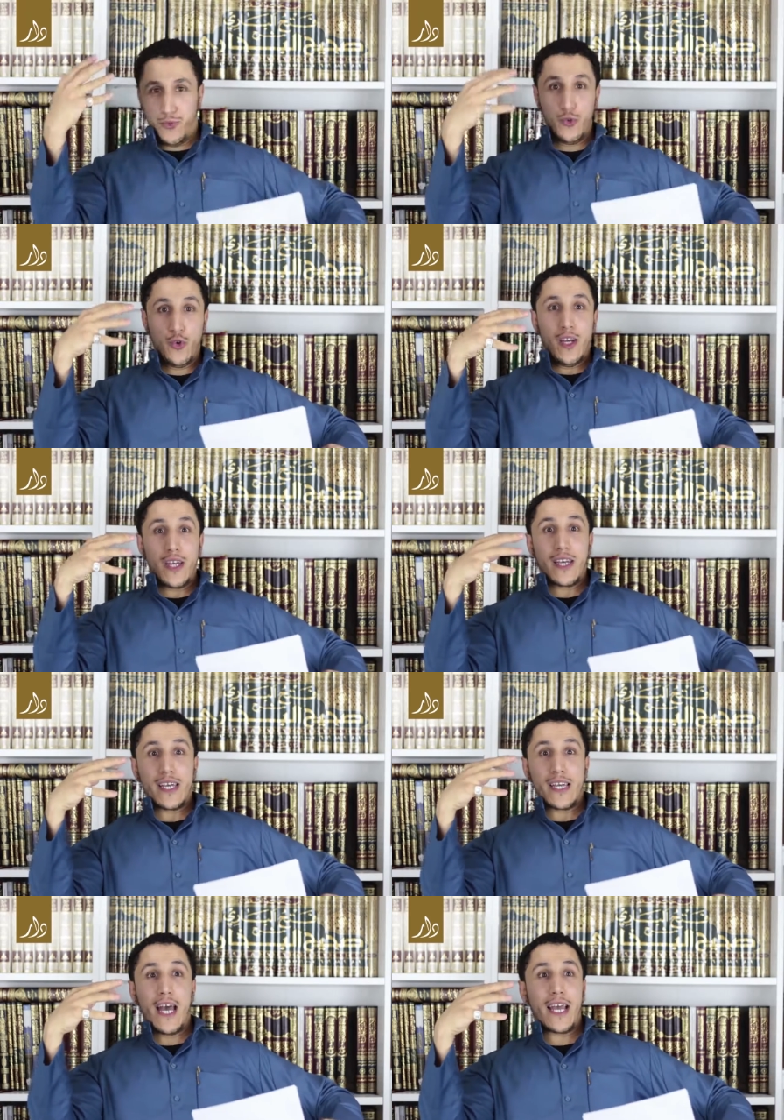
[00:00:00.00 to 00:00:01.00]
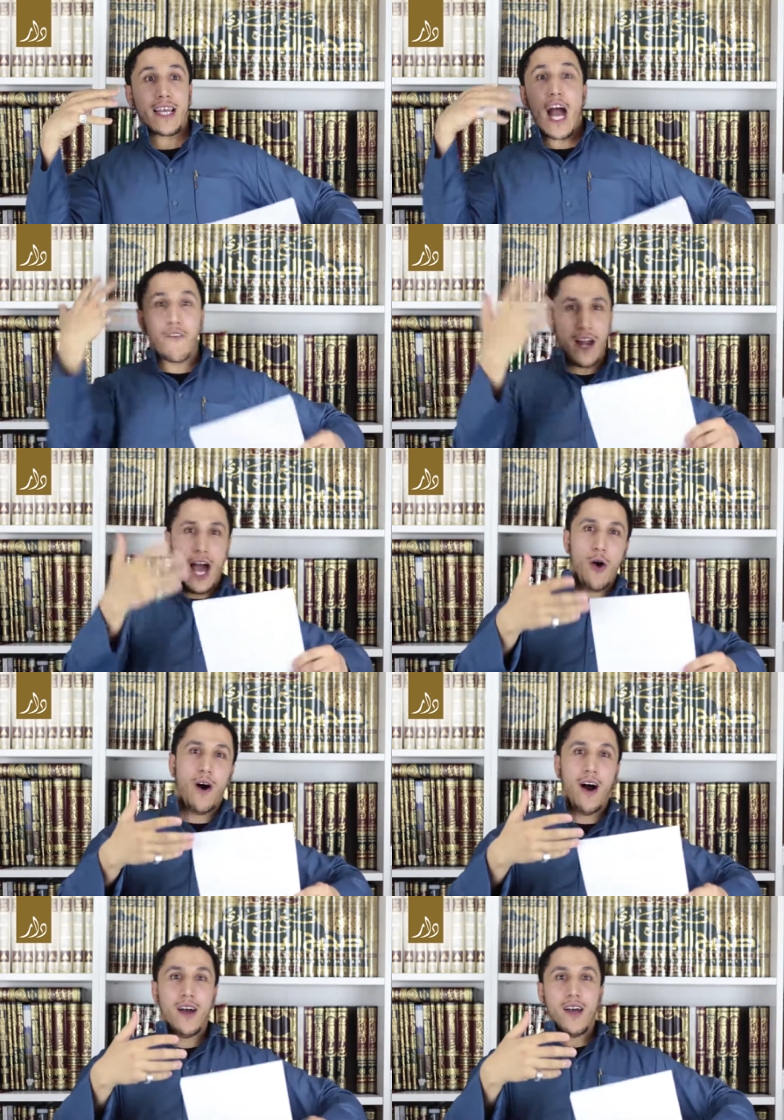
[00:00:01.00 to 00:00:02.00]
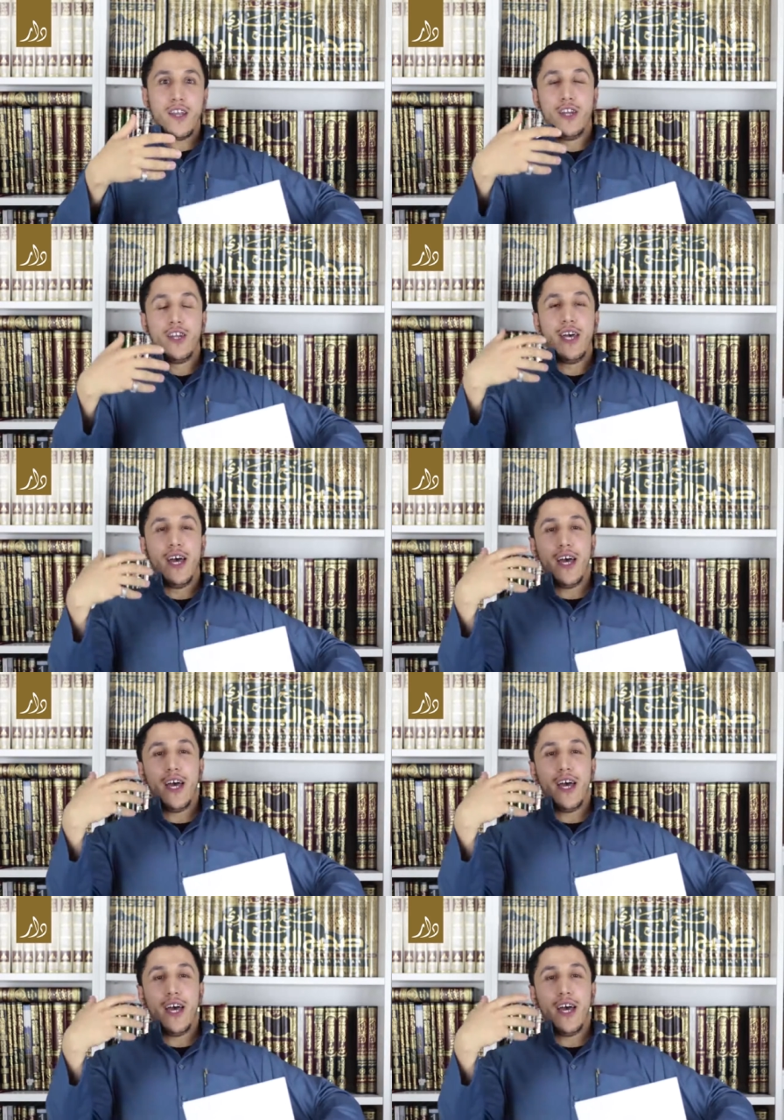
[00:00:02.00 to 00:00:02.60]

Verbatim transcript: to uh, cover our uh,